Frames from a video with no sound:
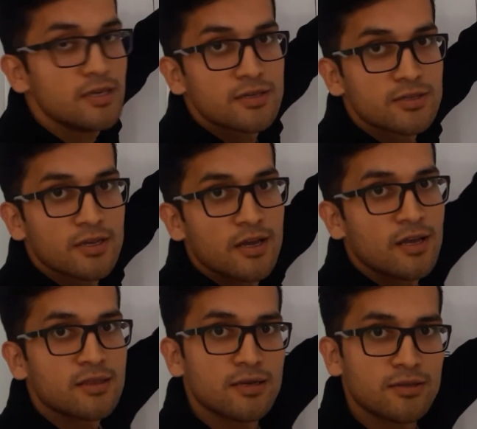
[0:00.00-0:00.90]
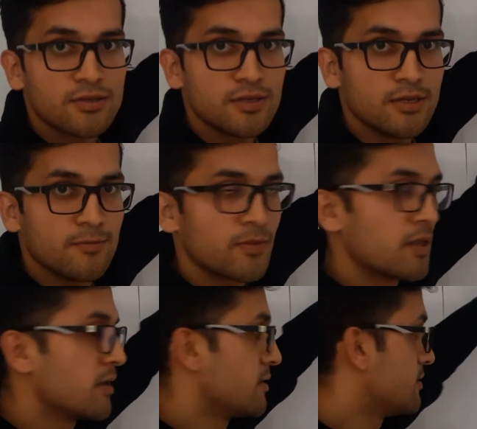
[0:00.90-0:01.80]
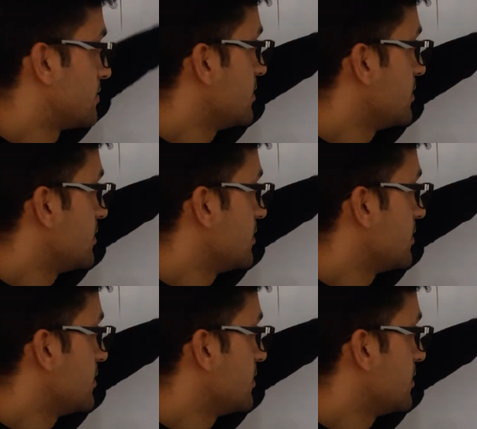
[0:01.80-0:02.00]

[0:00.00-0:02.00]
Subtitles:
x, not t. This